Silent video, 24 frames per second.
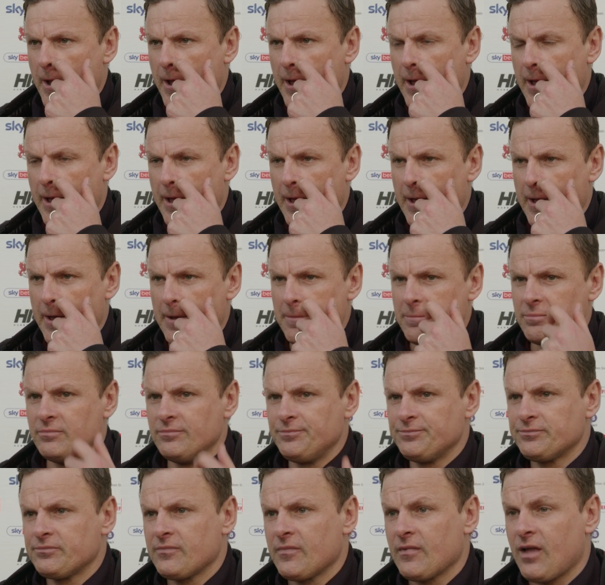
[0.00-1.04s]
Um,
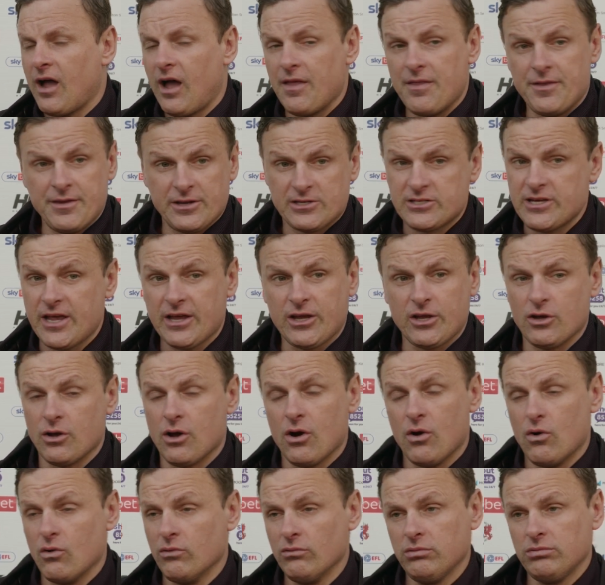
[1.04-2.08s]
and then the second
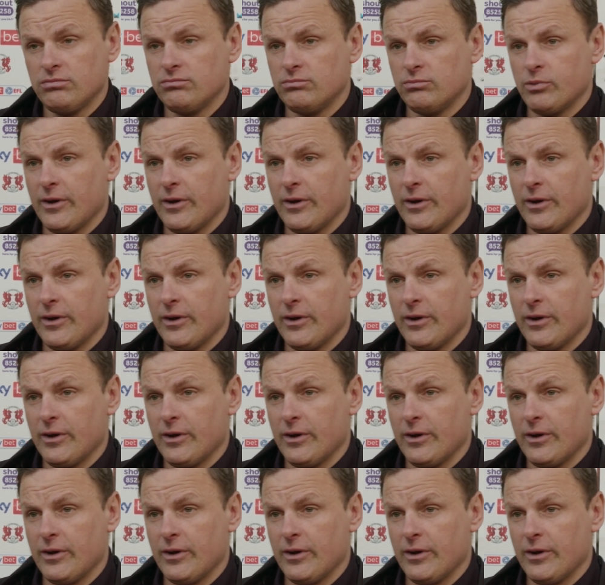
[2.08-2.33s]
goal,